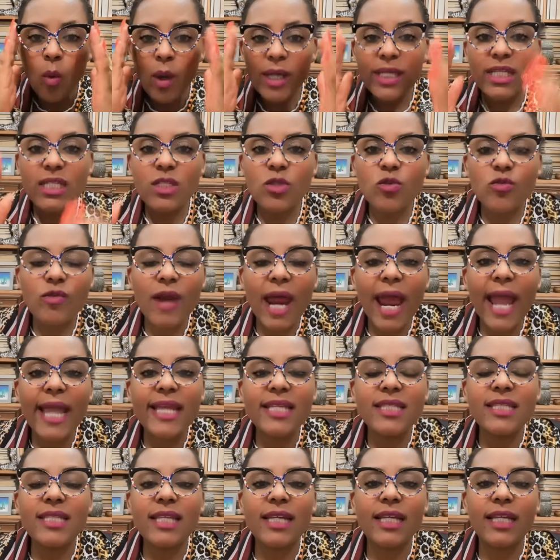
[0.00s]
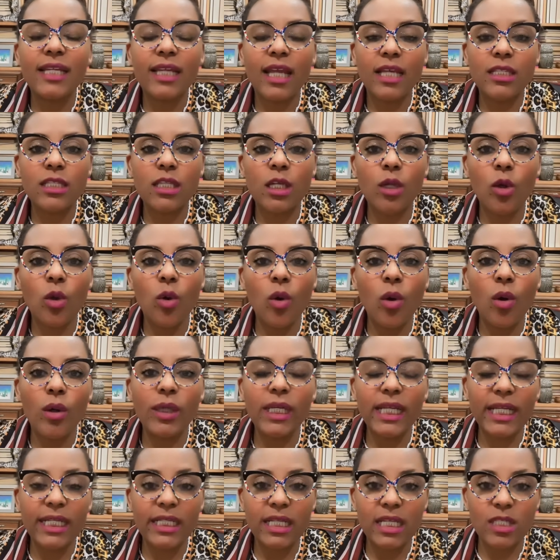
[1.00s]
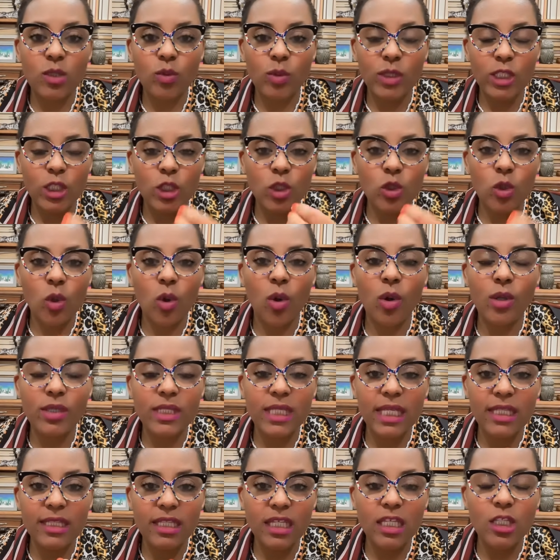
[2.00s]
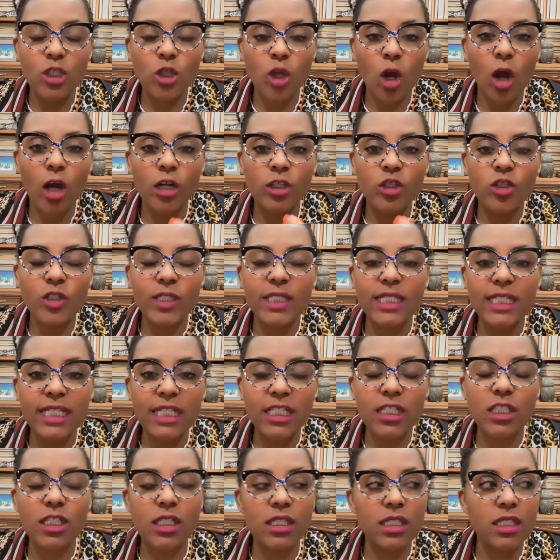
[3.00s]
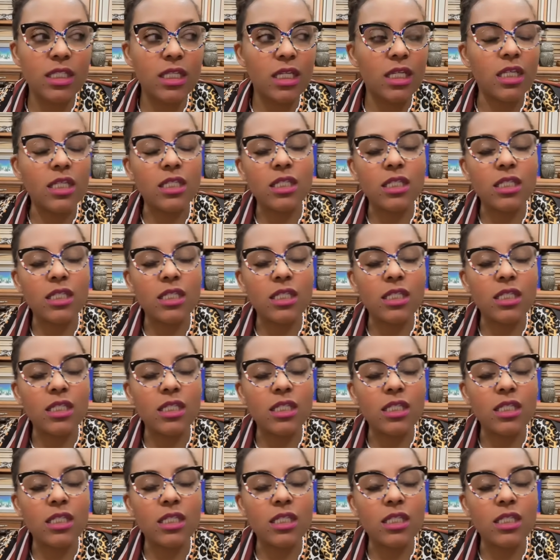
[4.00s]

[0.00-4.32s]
What is rising in us and calling in us, which is causing these contradictions,